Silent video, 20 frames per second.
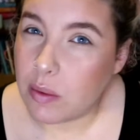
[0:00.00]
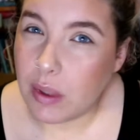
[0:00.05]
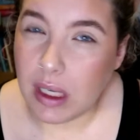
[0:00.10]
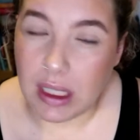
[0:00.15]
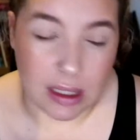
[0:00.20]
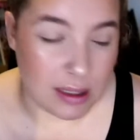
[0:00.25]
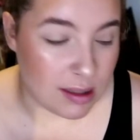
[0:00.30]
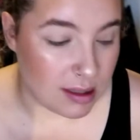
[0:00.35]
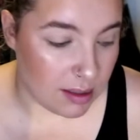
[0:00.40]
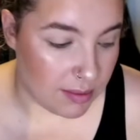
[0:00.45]
weird,
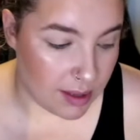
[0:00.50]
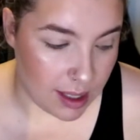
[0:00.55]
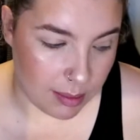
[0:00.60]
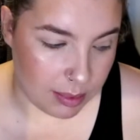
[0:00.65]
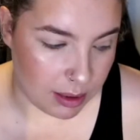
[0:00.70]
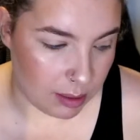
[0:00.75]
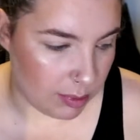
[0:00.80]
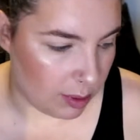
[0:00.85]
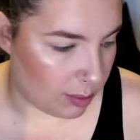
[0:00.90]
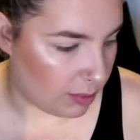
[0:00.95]
that's never
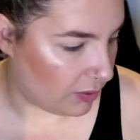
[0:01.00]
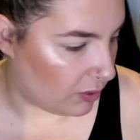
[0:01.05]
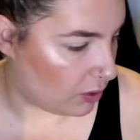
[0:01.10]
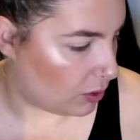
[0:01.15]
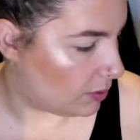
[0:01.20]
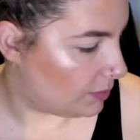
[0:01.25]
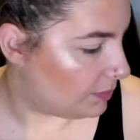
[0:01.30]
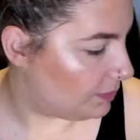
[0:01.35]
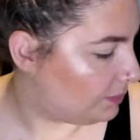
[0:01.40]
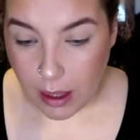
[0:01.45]
happened to me
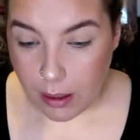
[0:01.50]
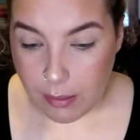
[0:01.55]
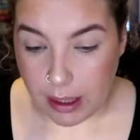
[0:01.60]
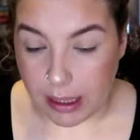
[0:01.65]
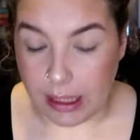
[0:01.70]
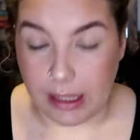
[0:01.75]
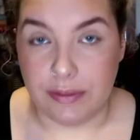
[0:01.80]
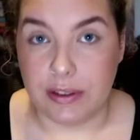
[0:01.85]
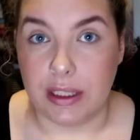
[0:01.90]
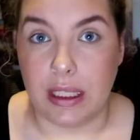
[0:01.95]
before. I might
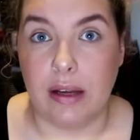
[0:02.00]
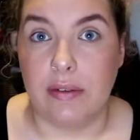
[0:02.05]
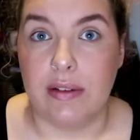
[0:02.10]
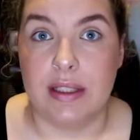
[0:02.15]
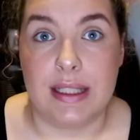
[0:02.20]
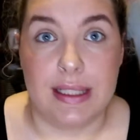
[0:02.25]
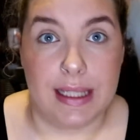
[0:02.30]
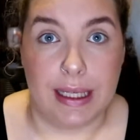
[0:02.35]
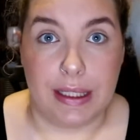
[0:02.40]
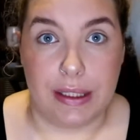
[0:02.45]
have to have a
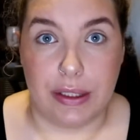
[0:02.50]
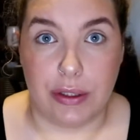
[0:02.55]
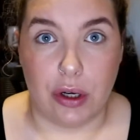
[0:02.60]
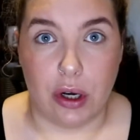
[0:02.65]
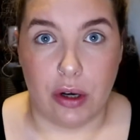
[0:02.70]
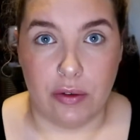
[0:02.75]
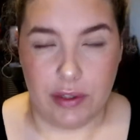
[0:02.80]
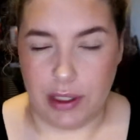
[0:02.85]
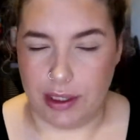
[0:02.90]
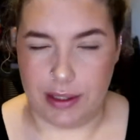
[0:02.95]
second
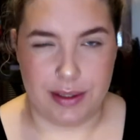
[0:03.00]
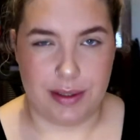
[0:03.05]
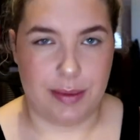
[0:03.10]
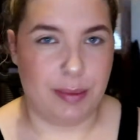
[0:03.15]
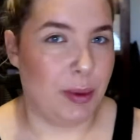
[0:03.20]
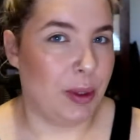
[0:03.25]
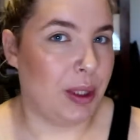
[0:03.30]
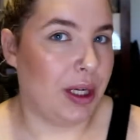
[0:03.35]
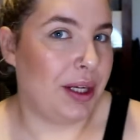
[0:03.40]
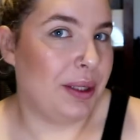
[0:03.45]
coffee this
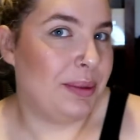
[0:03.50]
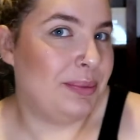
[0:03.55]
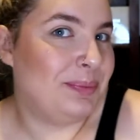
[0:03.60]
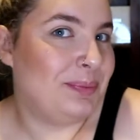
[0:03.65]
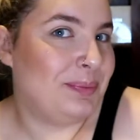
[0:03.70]
morning.